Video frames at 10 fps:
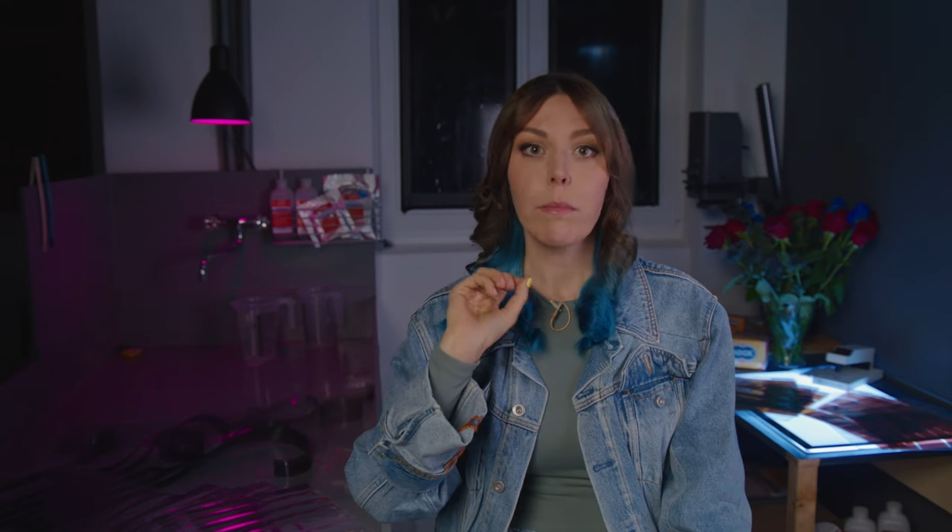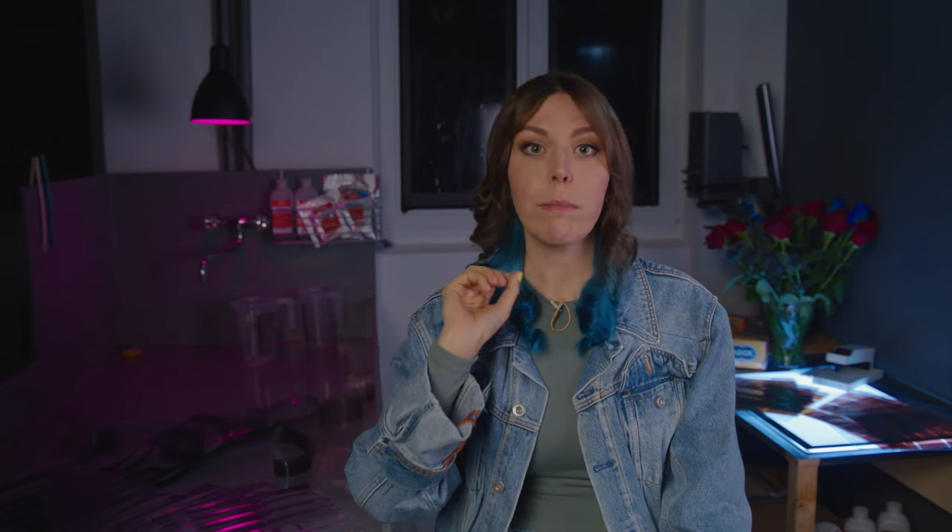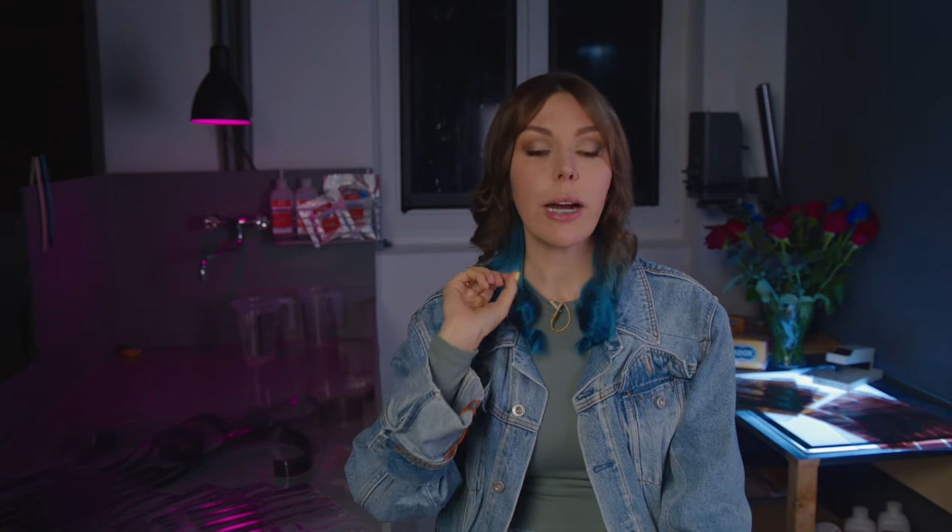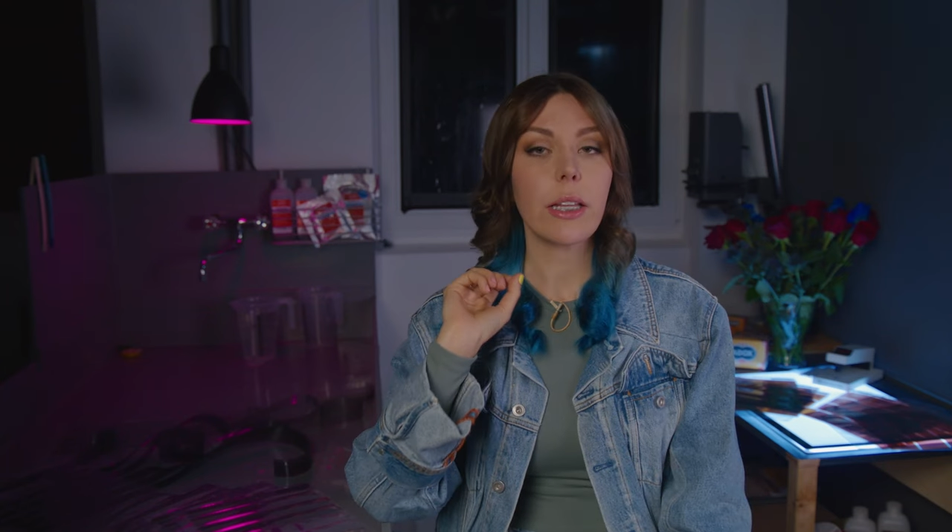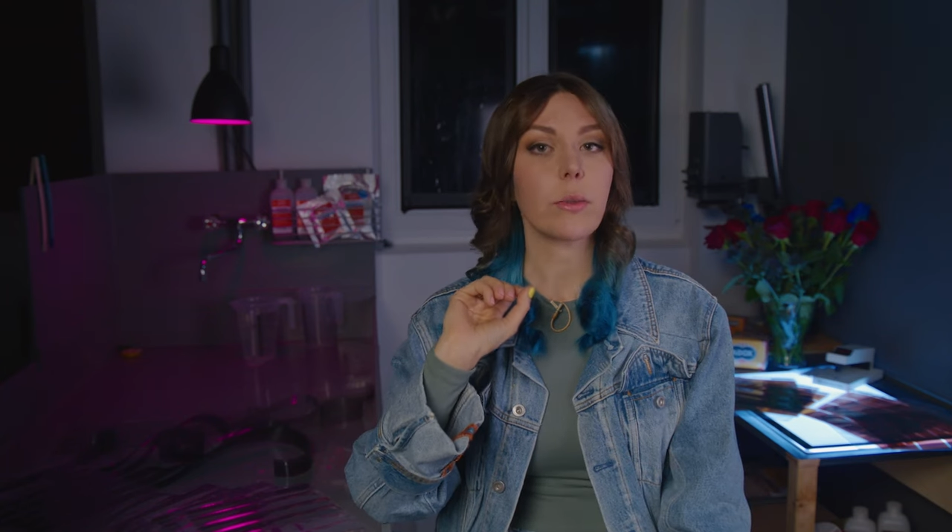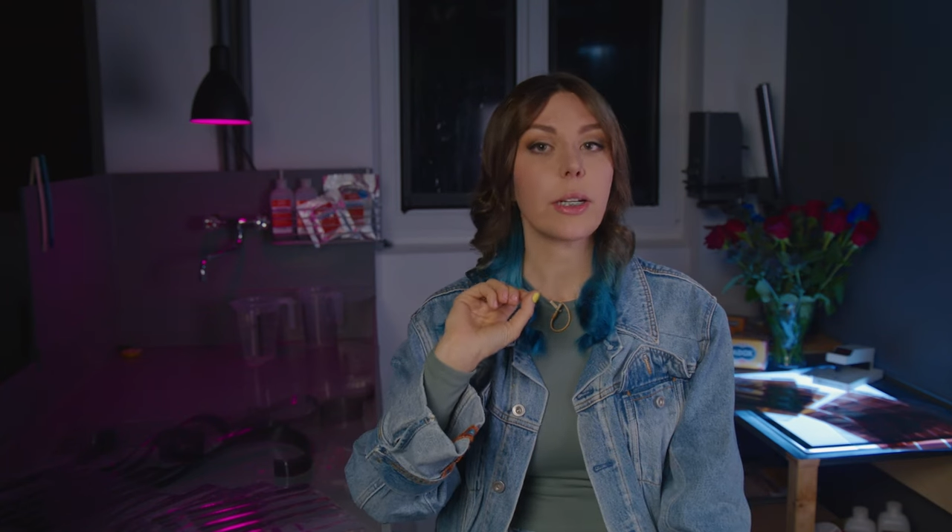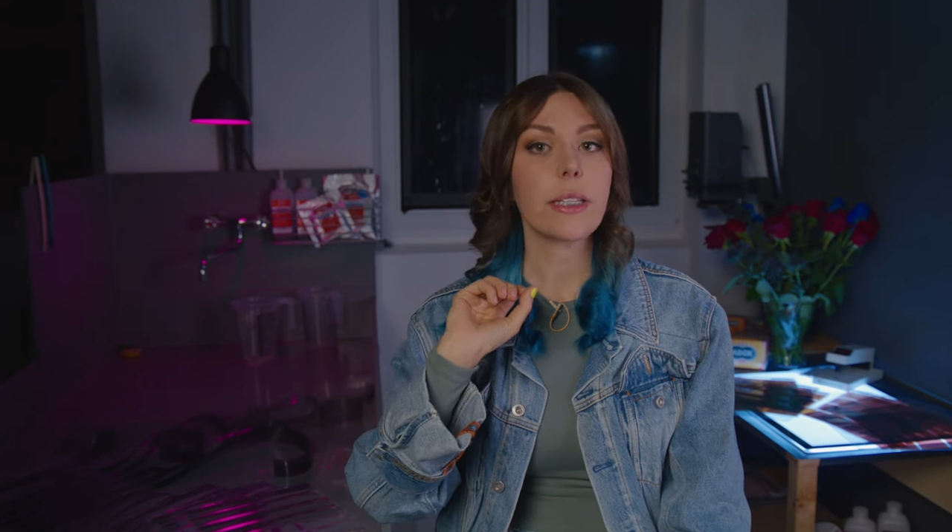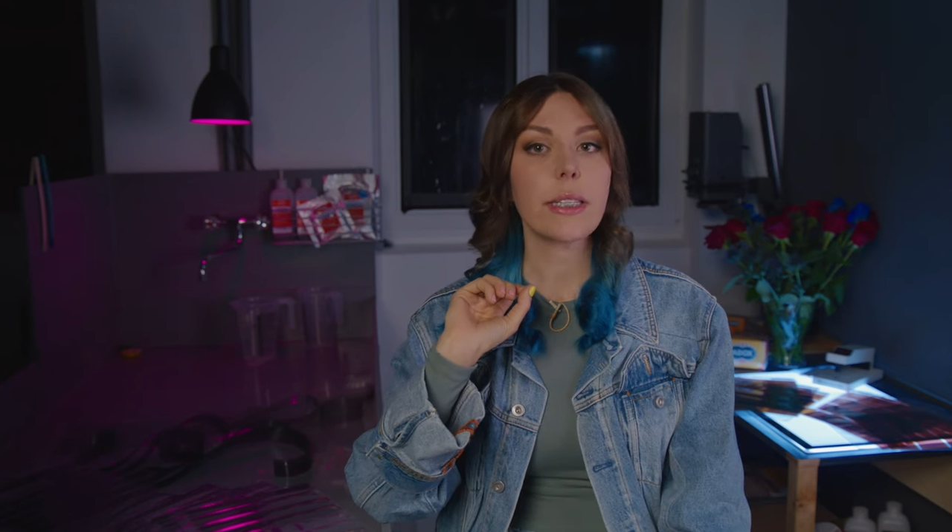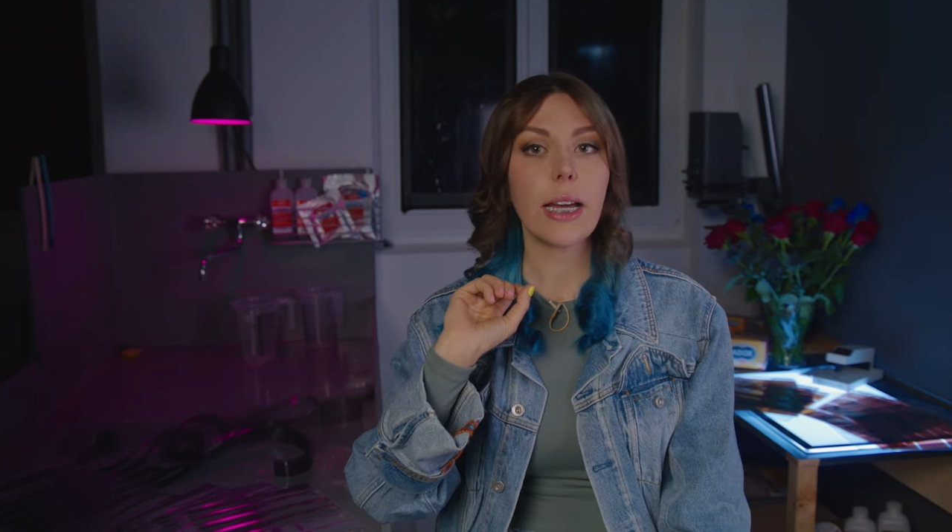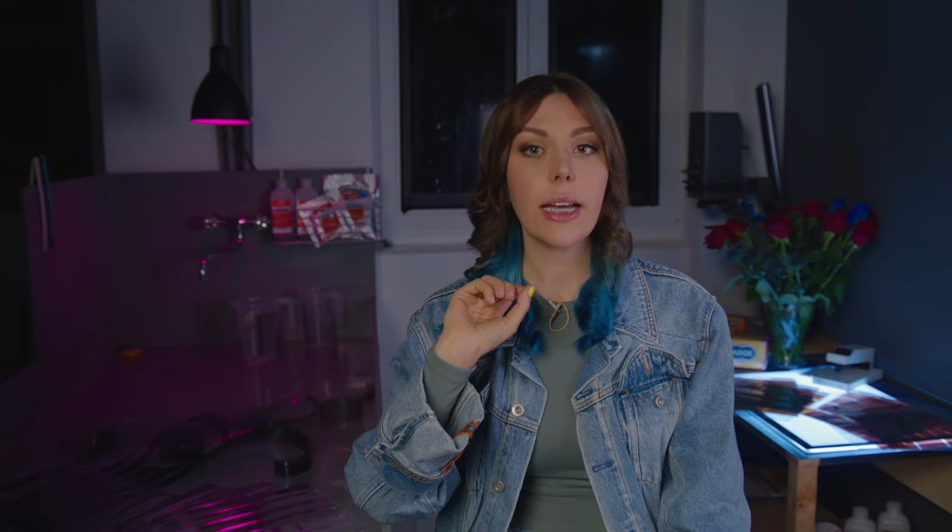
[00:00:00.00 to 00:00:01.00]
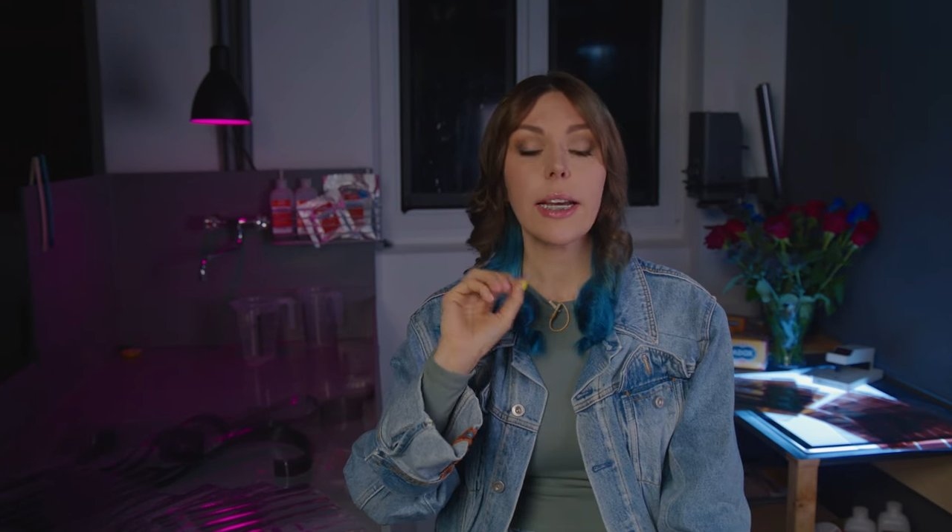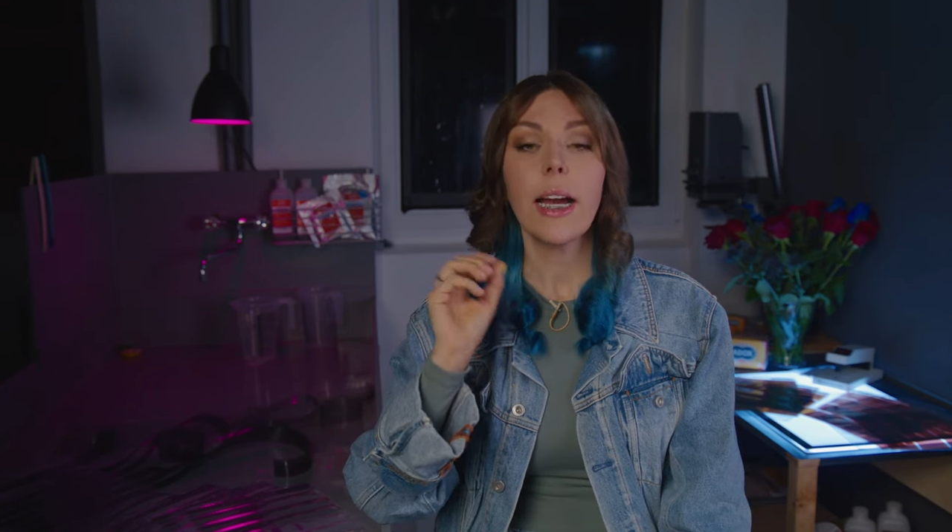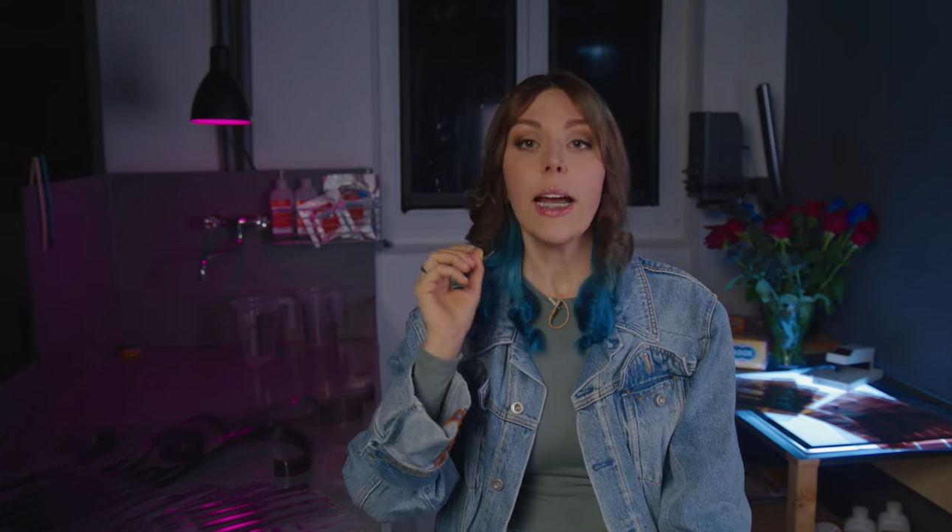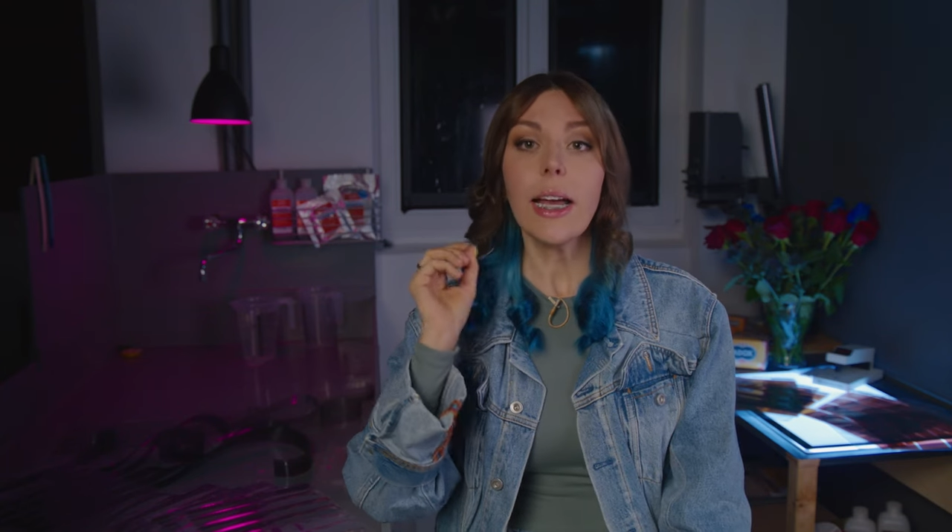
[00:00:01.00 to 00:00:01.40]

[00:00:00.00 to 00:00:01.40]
by the way, inside.